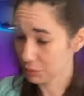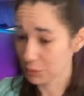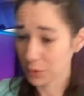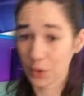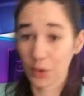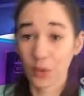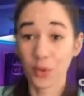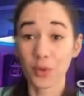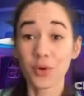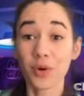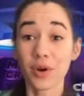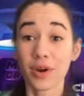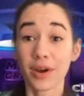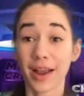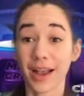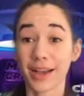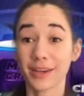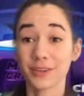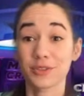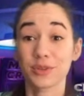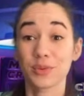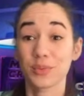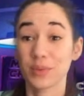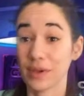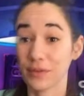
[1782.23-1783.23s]
or
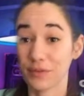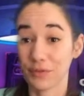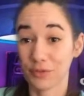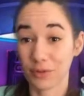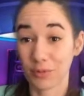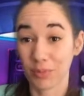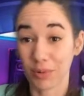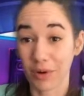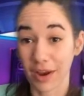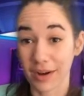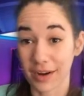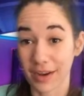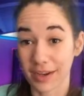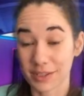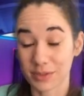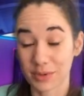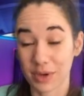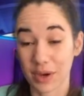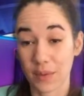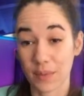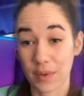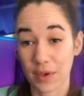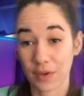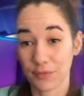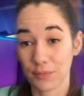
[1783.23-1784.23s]
actually we have 3 products,
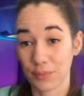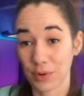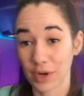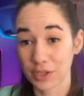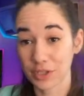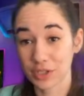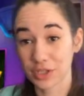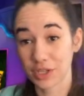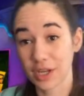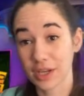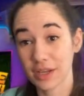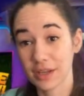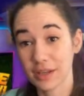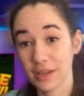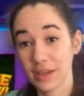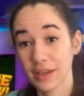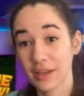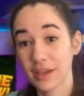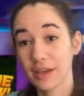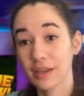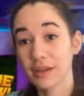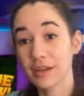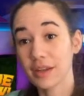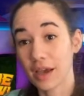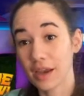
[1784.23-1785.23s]
right? We have
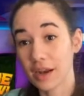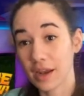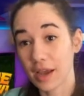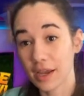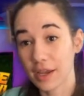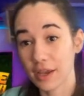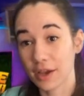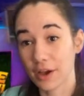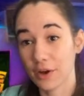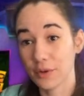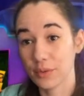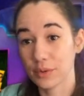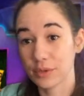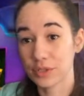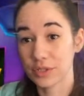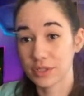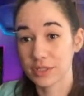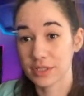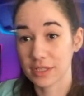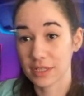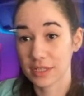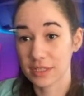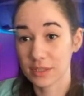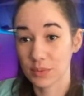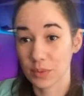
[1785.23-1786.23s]
Breshna.io, which is
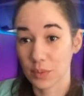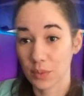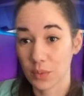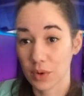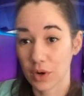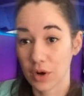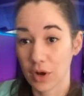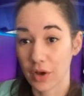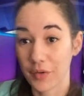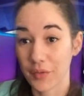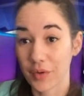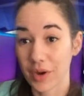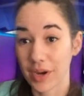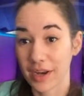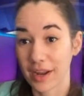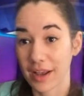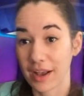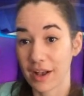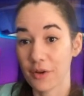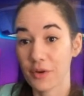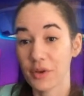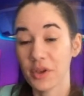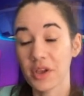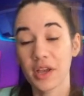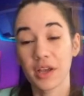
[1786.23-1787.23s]
this, what we're on right
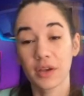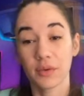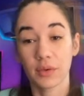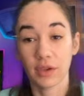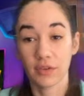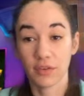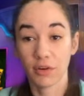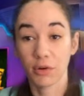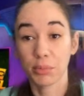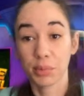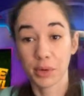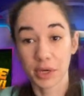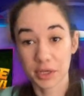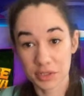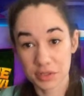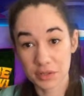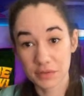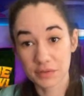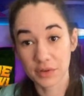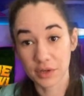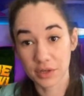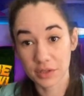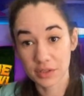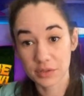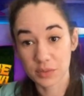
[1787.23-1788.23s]
now. We have our
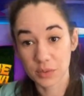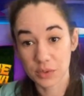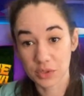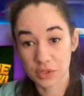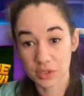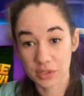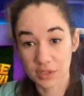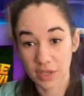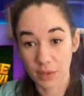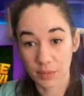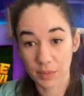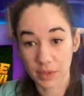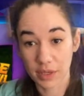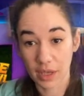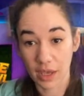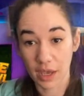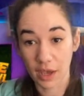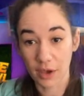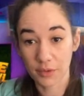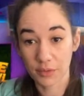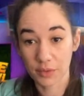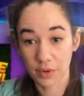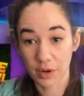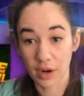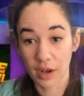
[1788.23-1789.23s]
Breshnaverse, which is coming
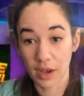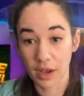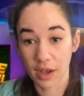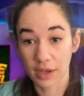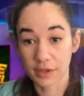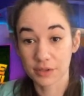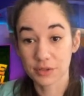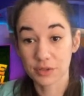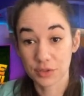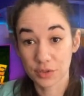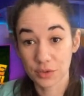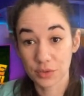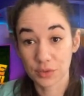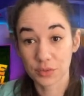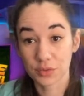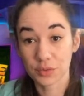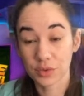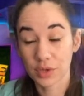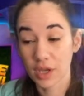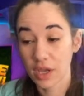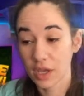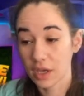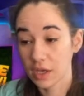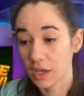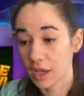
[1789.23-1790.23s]
out soon,
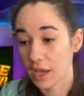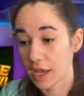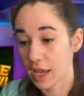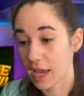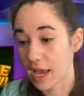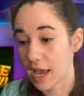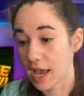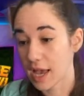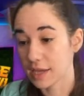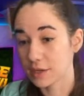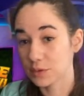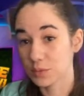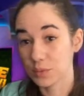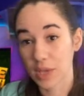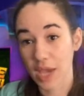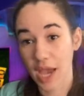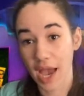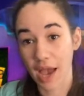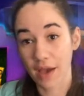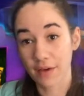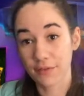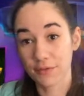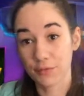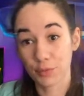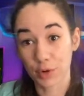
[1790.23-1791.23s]
and we
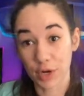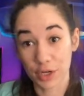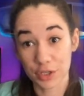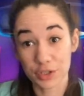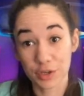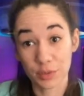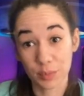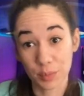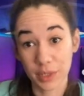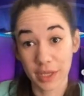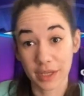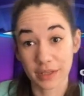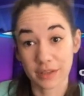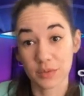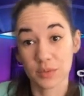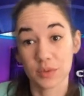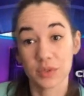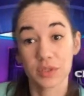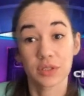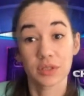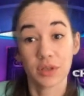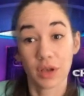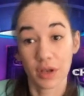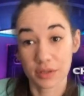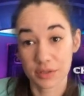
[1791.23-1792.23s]
have Breshna Blitz, which
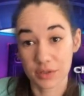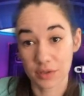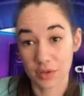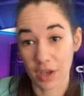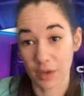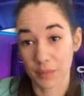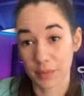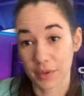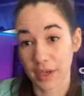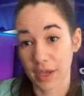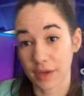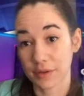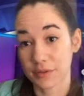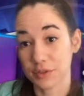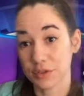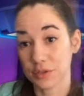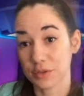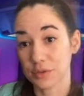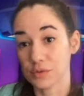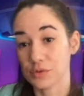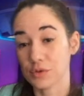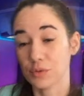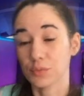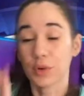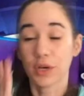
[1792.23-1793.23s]
is also coming out
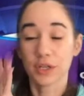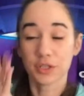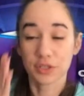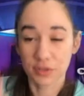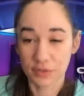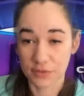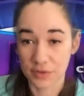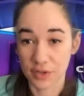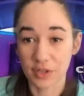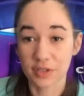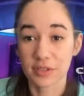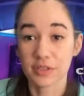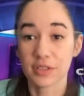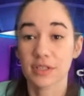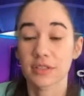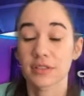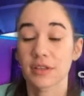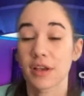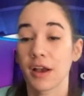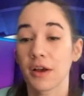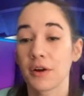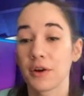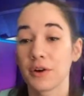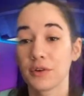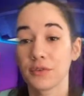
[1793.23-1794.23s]
soon. So Breshnaverse is
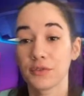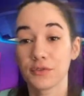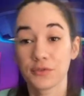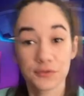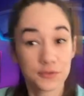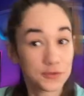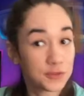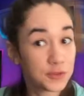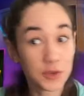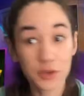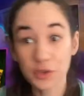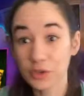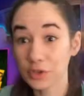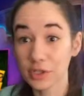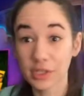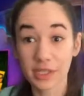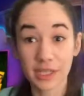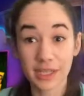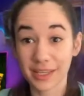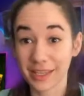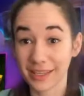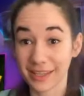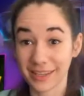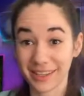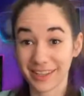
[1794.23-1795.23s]
our
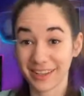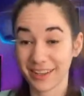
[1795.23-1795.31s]
fully,